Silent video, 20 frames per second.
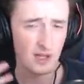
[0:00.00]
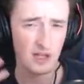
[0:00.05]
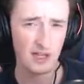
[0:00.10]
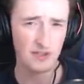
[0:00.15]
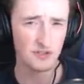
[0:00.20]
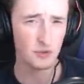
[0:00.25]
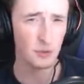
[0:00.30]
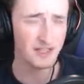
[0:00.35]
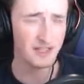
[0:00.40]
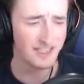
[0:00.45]

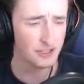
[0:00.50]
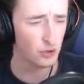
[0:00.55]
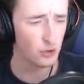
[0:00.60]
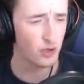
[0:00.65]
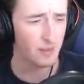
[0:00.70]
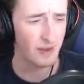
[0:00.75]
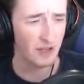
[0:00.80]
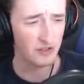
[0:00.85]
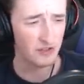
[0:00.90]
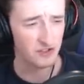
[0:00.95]
Let's quickly
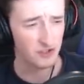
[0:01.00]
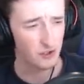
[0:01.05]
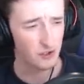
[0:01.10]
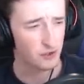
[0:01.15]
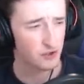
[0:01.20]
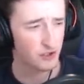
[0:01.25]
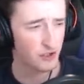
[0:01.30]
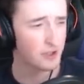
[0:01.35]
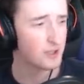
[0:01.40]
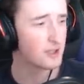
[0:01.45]
talk about a
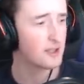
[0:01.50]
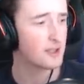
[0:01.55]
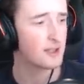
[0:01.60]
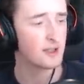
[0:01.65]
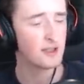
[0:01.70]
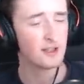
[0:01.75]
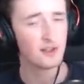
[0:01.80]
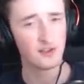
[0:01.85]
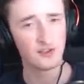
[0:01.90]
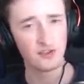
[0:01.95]
solution.
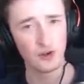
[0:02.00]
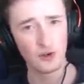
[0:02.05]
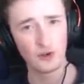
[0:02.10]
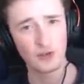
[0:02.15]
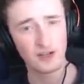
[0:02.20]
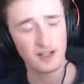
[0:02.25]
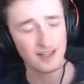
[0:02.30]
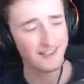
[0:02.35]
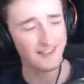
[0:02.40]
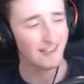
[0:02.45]

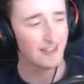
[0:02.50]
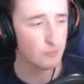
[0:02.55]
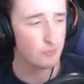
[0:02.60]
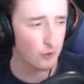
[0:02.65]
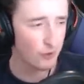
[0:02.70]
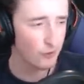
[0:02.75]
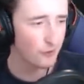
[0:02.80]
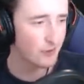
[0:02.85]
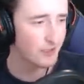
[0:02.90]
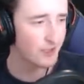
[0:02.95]
So clearly
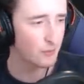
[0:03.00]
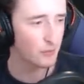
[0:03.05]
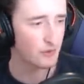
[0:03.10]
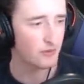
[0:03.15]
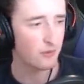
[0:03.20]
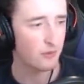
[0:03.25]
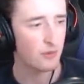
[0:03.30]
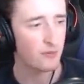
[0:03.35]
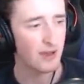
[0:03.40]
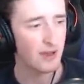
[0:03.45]
Proneo was
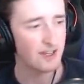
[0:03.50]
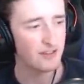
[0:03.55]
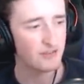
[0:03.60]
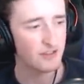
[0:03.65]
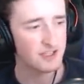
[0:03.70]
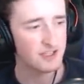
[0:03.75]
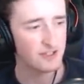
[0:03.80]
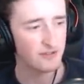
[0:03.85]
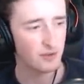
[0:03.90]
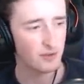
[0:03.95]
the one
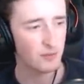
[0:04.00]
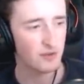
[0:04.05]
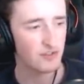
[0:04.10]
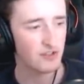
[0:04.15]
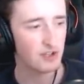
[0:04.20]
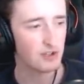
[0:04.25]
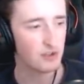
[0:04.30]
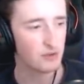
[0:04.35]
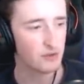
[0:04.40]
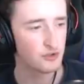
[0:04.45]
benefiting from this
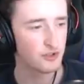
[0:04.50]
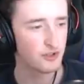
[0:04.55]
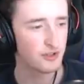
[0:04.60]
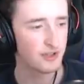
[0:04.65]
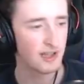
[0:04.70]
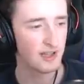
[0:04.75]
collusion